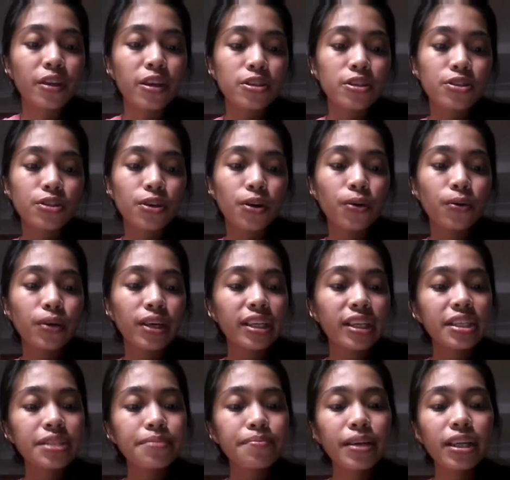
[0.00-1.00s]
So it
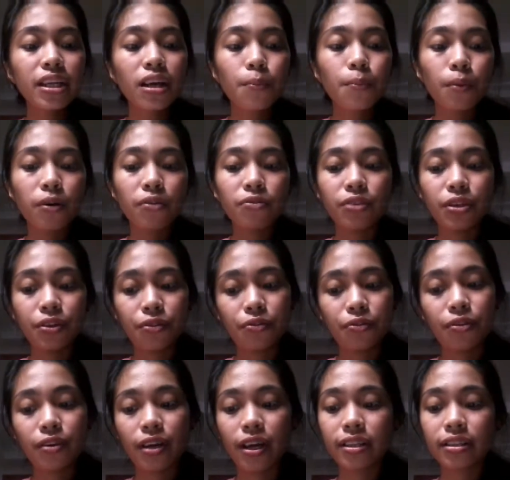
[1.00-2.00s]
is made up of
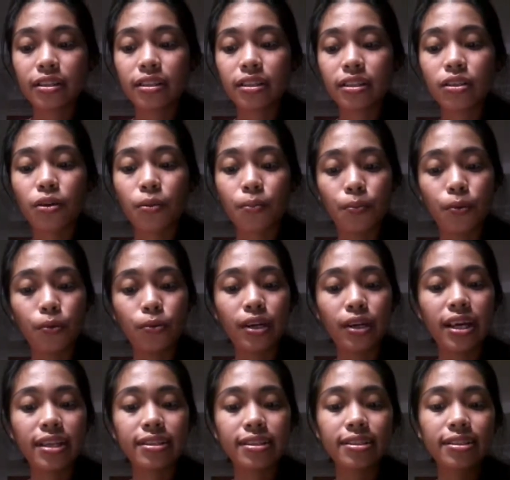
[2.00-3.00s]
different
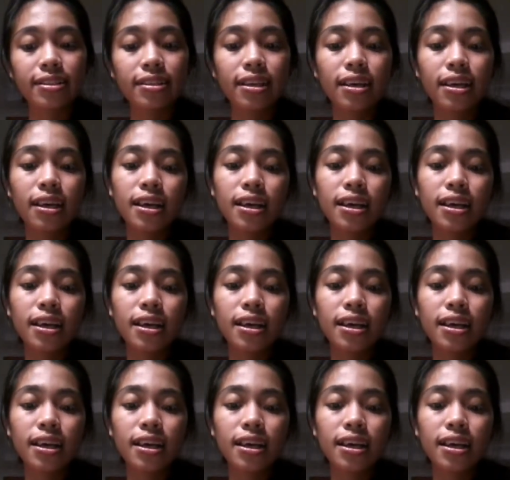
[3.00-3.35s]
components: